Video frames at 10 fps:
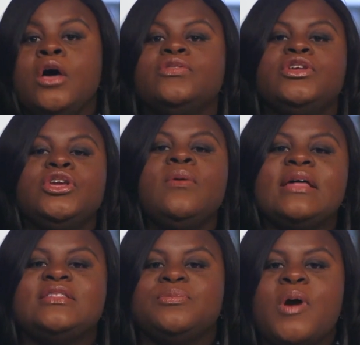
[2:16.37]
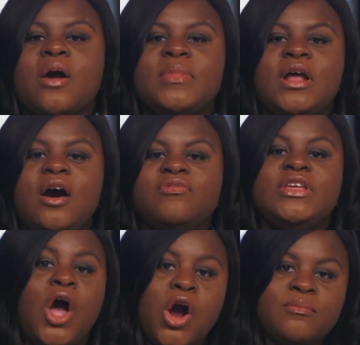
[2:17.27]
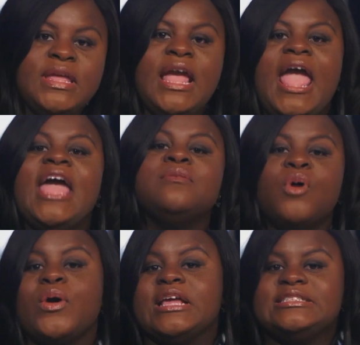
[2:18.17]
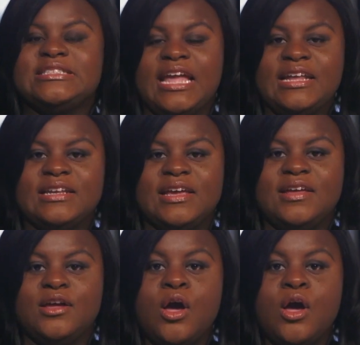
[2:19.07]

the U.S. Department of the Army, and Morgan Stanley.